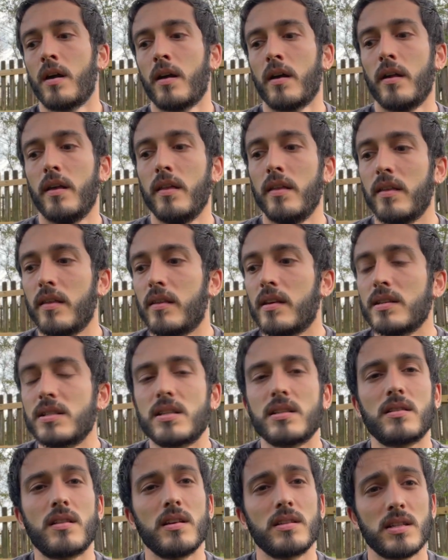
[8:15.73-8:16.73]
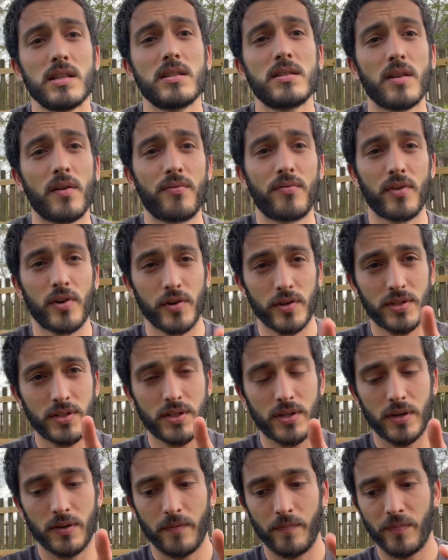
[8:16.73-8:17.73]
This is the
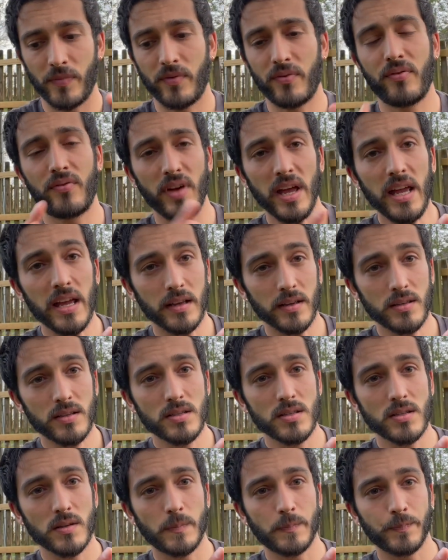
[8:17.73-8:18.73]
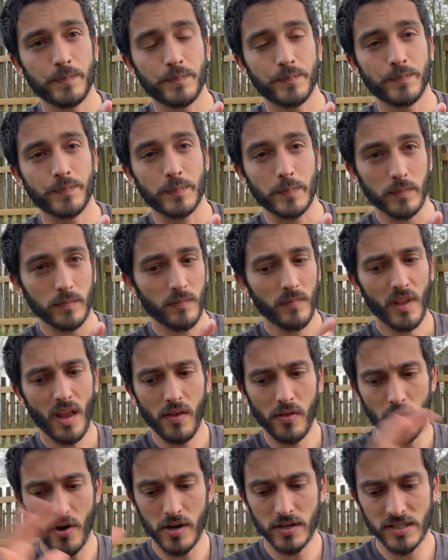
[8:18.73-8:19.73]
first phase.
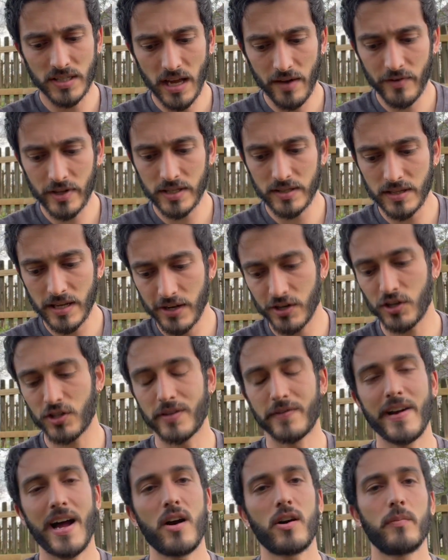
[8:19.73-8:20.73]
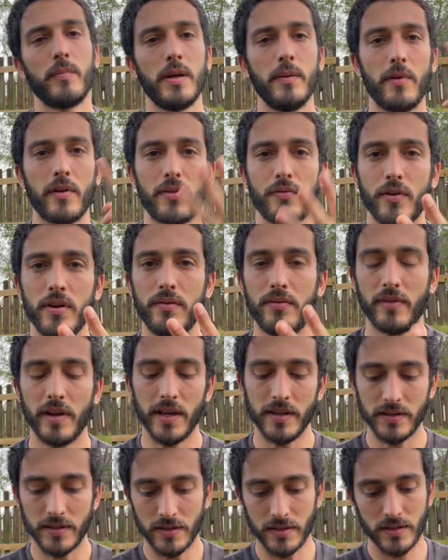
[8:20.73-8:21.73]
There are 7 stages of alchemy, but 3
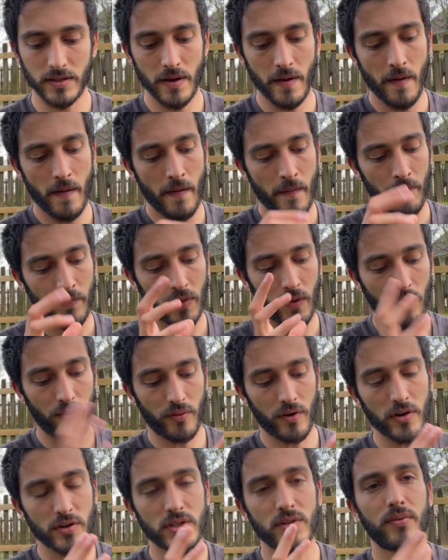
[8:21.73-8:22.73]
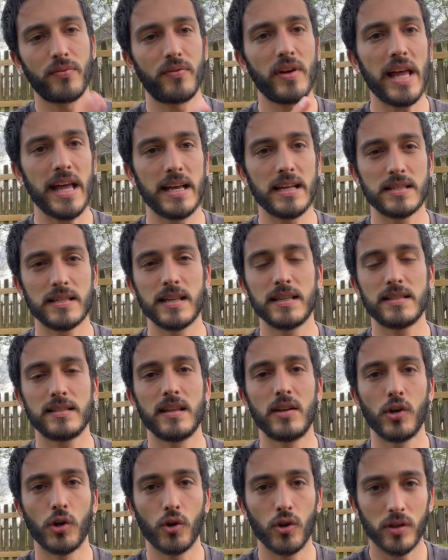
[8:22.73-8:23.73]
phases. The first phase is
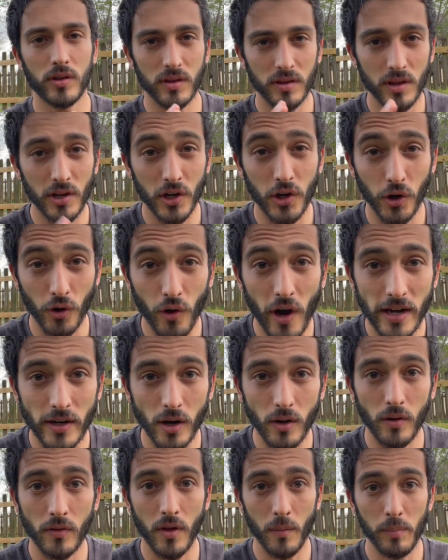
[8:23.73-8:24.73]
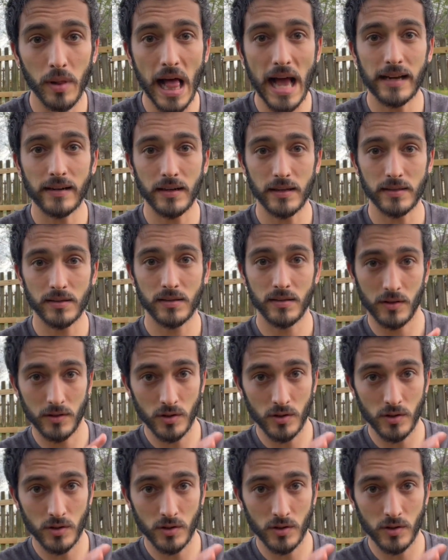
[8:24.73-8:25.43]
the negretto, the blackness.